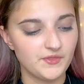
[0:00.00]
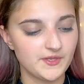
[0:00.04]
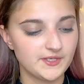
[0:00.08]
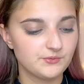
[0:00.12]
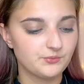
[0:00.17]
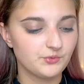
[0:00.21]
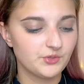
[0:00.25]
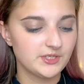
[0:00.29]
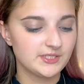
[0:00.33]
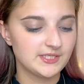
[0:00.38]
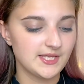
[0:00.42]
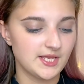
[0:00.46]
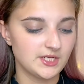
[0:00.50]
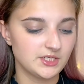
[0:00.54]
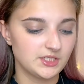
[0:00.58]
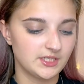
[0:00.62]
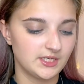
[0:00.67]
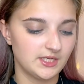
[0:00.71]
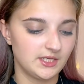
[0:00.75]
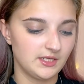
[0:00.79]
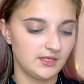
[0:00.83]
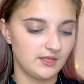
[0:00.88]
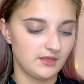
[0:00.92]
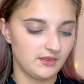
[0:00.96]
This one is
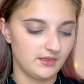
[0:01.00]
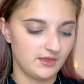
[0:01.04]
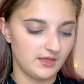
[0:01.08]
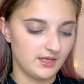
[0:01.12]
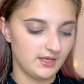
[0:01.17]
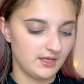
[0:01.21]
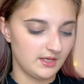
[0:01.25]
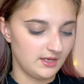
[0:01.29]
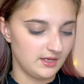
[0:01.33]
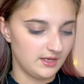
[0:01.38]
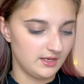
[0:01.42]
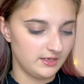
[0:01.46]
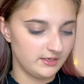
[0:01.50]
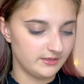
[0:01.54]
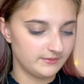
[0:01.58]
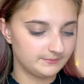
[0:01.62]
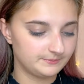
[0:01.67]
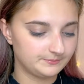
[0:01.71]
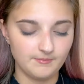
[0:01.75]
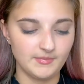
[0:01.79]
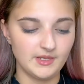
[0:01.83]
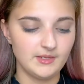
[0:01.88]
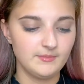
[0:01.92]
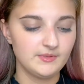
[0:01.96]
actually the
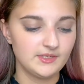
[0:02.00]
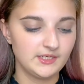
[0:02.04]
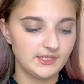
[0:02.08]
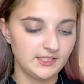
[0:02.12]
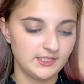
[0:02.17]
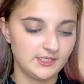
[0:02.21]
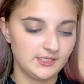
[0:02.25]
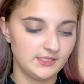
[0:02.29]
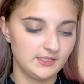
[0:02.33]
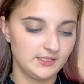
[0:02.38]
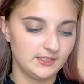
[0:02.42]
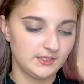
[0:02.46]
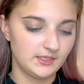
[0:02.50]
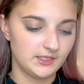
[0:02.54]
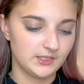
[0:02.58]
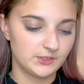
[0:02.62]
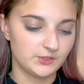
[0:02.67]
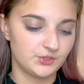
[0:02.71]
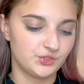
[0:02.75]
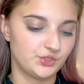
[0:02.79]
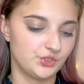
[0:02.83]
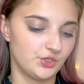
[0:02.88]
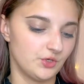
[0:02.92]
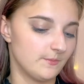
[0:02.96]
Maybelline
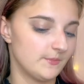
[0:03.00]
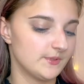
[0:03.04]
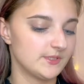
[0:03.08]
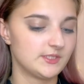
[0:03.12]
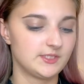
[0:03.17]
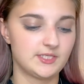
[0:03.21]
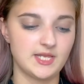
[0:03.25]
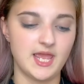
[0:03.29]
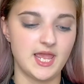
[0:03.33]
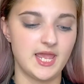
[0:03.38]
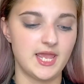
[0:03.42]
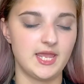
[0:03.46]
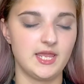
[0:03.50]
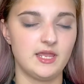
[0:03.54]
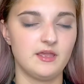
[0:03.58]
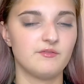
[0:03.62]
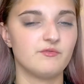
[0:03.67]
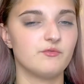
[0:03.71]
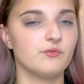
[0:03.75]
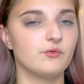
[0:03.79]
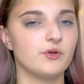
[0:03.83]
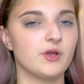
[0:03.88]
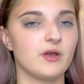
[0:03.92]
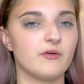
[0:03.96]
Superstay
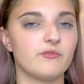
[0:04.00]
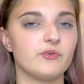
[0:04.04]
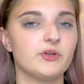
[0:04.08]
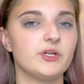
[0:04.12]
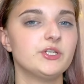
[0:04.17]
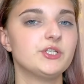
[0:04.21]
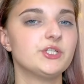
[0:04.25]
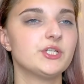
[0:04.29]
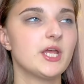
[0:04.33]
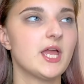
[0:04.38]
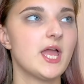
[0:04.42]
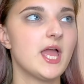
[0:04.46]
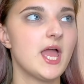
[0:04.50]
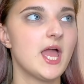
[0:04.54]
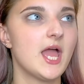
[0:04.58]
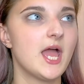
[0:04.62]
Full Coverage,